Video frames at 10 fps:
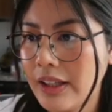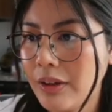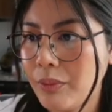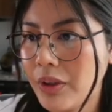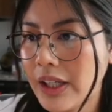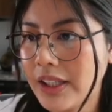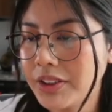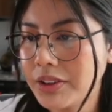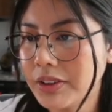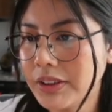then we'll
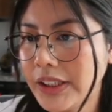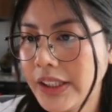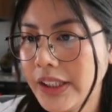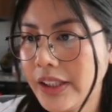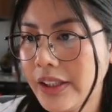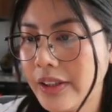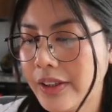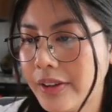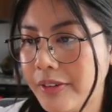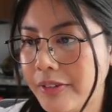actually
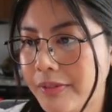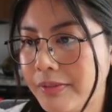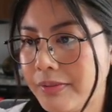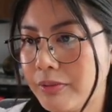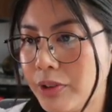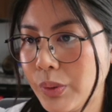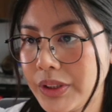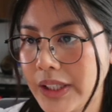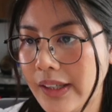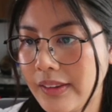
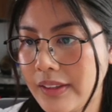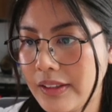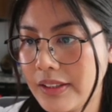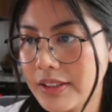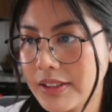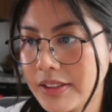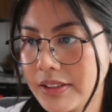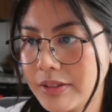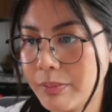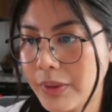rotate
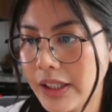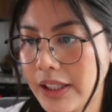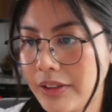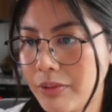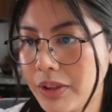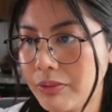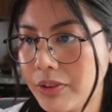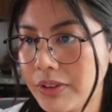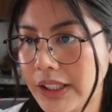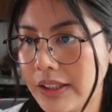this, but I don't want to
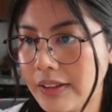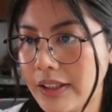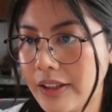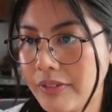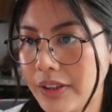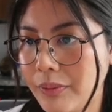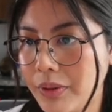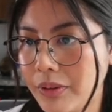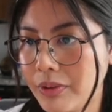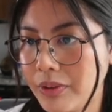rotate it left. I
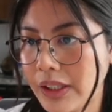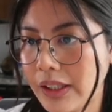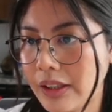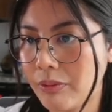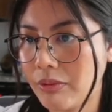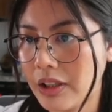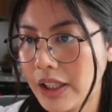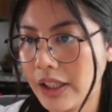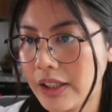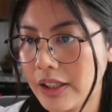want to rotate it
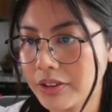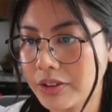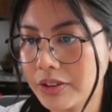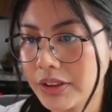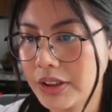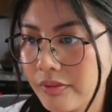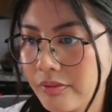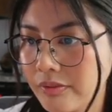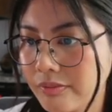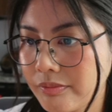right actually.
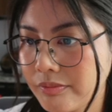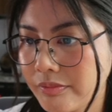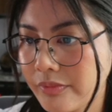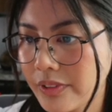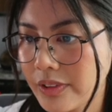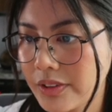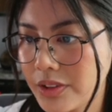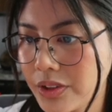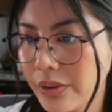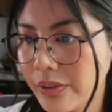
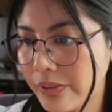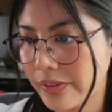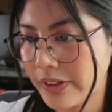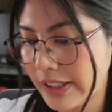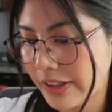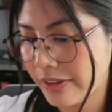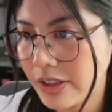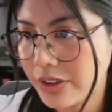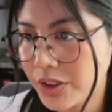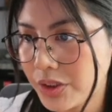So there,
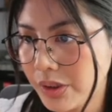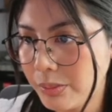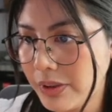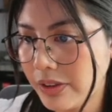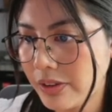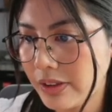it should be good